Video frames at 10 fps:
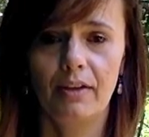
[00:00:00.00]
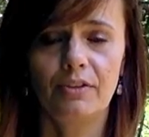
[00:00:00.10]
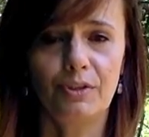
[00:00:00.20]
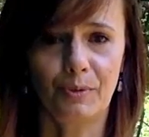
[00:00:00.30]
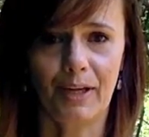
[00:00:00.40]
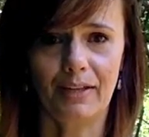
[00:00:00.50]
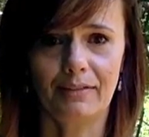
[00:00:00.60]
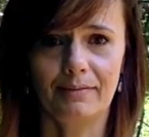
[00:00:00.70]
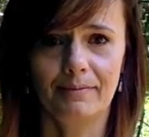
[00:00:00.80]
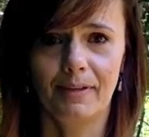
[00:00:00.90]
do it.
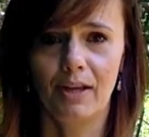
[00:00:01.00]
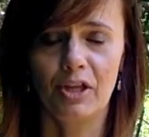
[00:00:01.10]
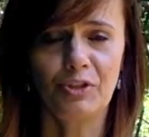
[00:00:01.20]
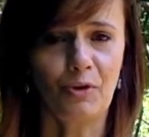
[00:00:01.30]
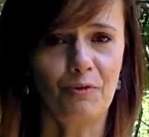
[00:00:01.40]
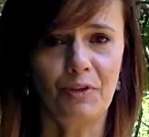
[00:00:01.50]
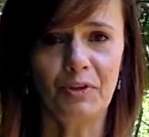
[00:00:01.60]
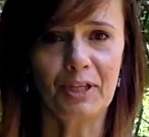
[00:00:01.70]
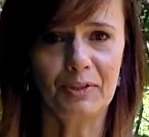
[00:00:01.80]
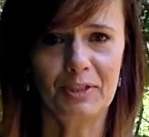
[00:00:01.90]
Don't feel
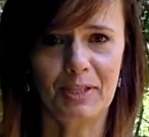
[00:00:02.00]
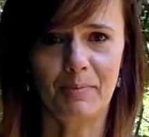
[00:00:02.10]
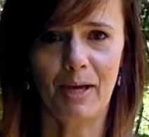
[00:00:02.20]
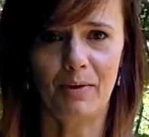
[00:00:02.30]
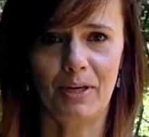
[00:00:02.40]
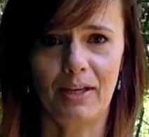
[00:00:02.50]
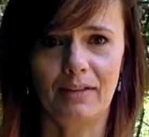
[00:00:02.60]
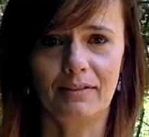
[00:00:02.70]
guilty about it.